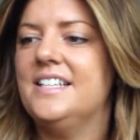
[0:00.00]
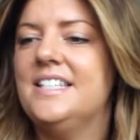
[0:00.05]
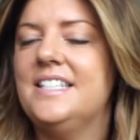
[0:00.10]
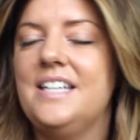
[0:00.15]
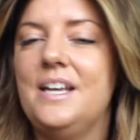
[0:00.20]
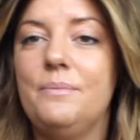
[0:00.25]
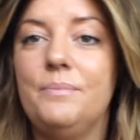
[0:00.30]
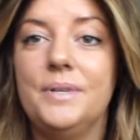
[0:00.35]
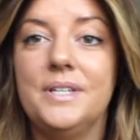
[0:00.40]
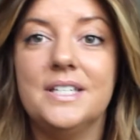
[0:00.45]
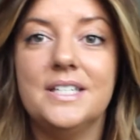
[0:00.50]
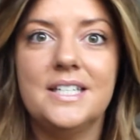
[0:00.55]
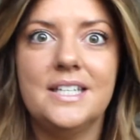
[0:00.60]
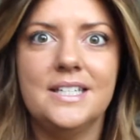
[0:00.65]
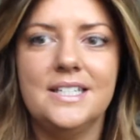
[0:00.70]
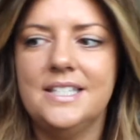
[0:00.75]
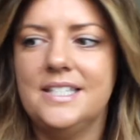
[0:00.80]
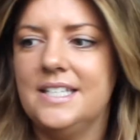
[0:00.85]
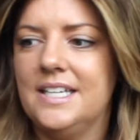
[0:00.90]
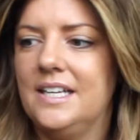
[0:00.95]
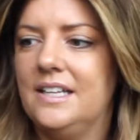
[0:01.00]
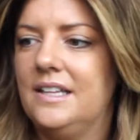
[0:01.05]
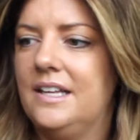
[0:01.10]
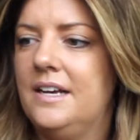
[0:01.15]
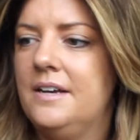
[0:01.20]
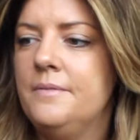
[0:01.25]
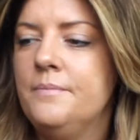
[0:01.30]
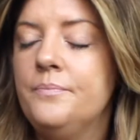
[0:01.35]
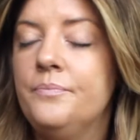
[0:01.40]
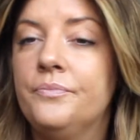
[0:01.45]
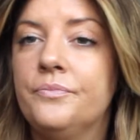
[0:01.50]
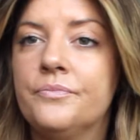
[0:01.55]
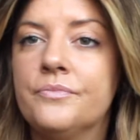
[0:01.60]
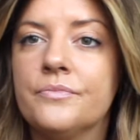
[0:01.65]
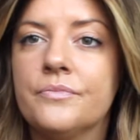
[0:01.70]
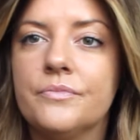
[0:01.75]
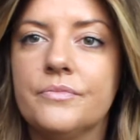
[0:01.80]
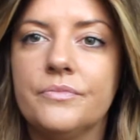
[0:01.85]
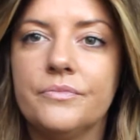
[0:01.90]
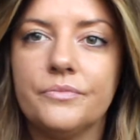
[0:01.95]
Next step is concealer
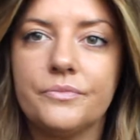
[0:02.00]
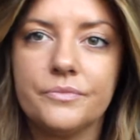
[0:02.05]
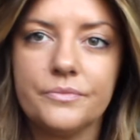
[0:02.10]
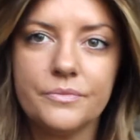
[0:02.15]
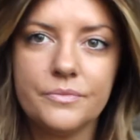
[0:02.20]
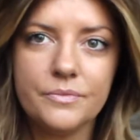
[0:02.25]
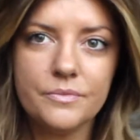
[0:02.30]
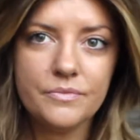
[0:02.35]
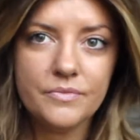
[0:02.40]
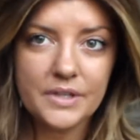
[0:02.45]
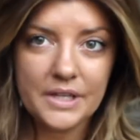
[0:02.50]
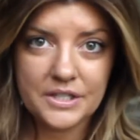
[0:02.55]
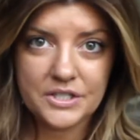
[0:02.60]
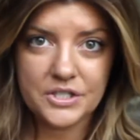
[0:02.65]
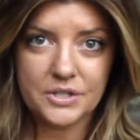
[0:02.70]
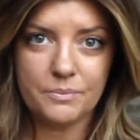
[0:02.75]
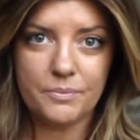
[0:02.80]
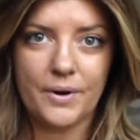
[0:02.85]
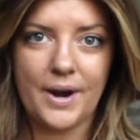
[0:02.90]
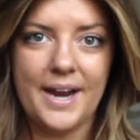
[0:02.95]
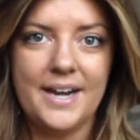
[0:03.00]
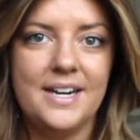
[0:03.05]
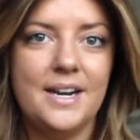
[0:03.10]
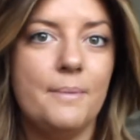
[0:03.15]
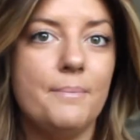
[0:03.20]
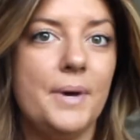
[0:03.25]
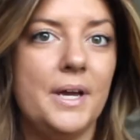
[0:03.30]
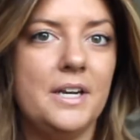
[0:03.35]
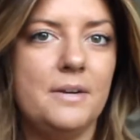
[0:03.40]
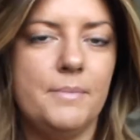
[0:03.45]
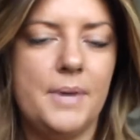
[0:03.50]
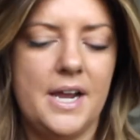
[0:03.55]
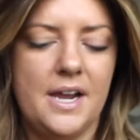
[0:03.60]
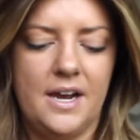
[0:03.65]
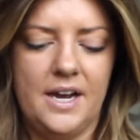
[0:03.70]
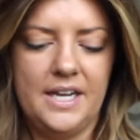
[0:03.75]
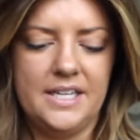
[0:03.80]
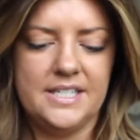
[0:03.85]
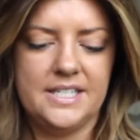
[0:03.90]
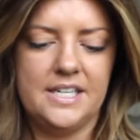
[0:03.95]
to brighten up under my
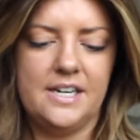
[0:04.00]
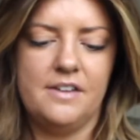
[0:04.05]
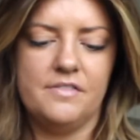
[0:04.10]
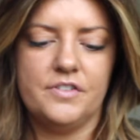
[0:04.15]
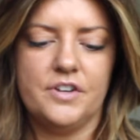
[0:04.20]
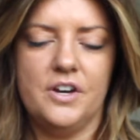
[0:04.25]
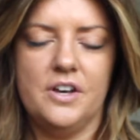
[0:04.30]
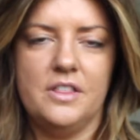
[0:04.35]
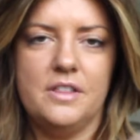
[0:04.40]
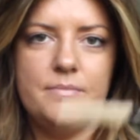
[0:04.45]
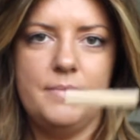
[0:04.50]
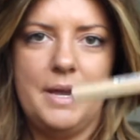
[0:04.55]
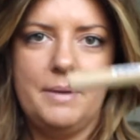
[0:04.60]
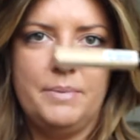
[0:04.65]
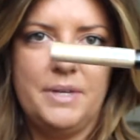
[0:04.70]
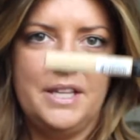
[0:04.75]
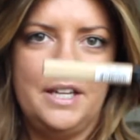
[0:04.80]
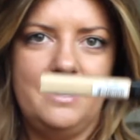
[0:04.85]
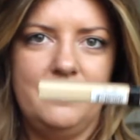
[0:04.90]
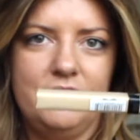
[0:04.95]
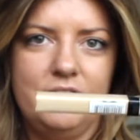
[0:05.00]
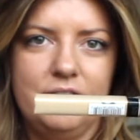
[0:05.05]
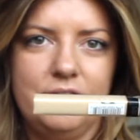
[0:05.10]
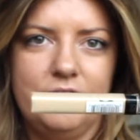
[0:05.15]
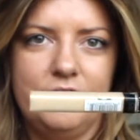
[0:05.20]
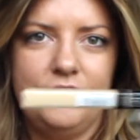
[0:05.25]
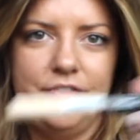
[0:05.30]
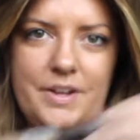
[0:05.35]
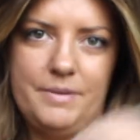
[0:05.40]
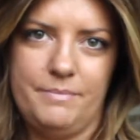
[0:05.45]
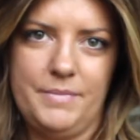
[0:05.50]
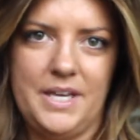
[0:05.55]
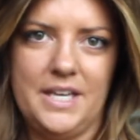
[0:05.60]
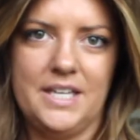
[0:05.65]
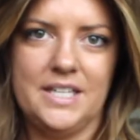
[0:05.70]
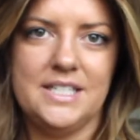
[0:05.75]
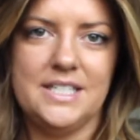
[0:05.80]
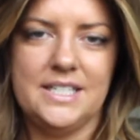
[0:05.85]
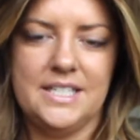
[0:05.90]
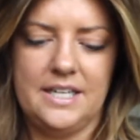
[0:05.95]
eyes, and I've got the Maybelline Fit Me
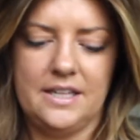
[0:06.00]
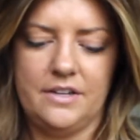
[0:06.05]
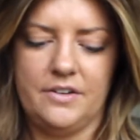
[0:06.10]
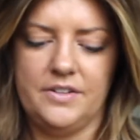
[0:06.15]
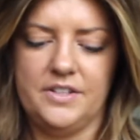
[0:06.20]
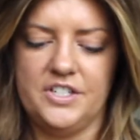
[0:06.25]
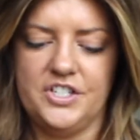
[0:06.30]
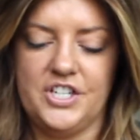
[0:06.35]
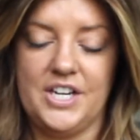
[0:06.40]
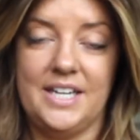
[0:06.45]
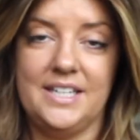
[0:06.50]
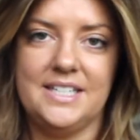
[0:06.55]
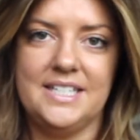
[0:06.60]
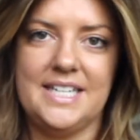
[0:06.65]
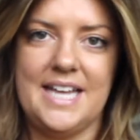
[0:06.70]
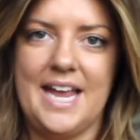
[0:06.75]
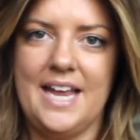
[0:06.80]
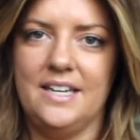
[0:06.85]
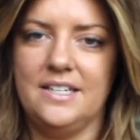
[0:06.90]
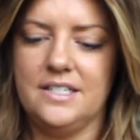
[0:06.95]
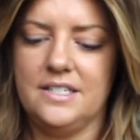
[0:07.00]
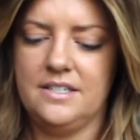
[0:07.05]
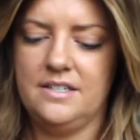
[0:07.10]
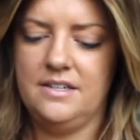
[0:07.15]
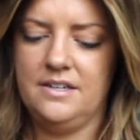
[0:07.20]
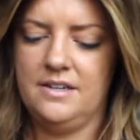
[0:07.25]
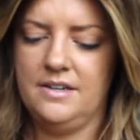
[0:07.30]
concealer in the shade Sand,